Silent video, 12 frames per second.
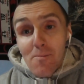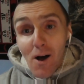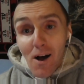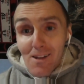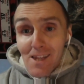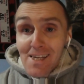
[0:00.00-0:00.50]

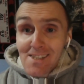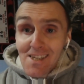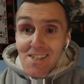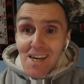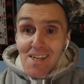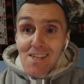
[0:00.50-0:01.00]
But I like to
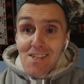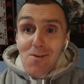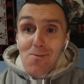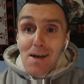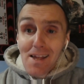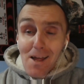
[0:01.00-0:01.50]
sing you
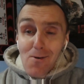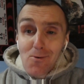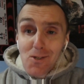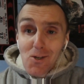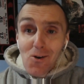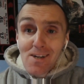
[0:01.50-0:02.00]
out with a little
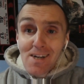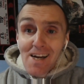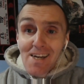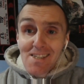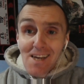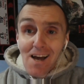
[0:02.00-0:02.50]
song,
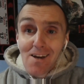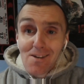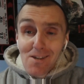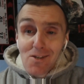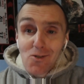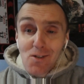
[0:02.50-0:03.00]
guys,
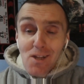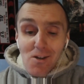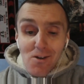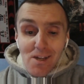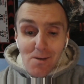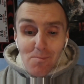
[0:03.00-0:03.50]
that's
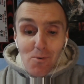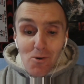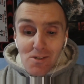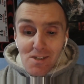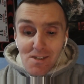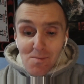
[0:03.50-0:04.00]
really, really
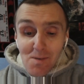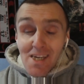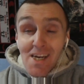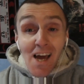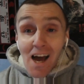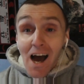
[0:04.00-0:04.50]
important to
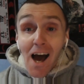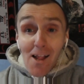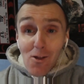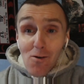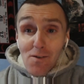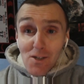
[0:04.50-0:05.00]
me. I
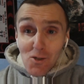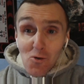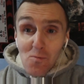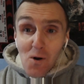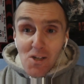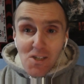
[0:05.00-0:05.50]
love it
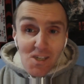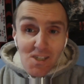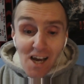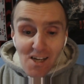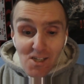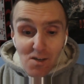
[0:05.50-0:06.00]
so much. It's
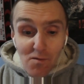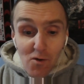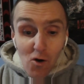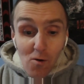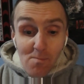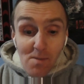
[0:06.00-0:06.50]
actually
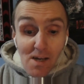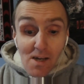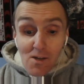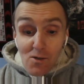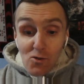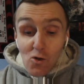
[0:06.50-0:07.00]
from
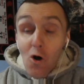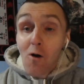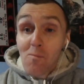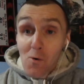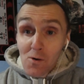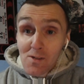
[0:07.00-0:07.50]

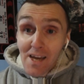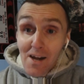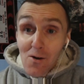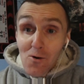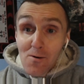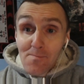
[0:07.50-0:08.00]
Tom
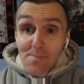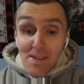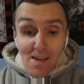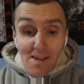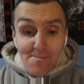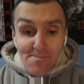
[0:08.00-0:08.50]
Odell.
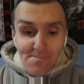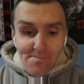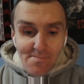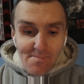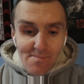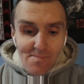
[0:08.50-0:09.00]

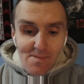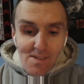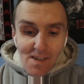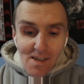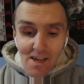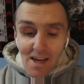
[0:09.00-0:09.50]

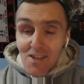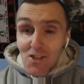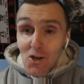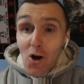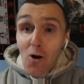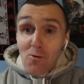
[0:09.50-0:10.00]
It's
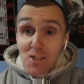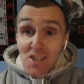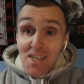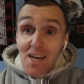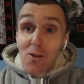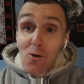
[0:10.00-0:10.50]
called
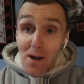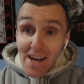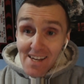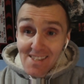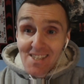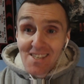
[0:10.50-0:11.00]

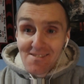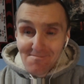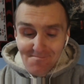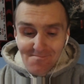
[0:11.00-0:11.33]
Silhouette.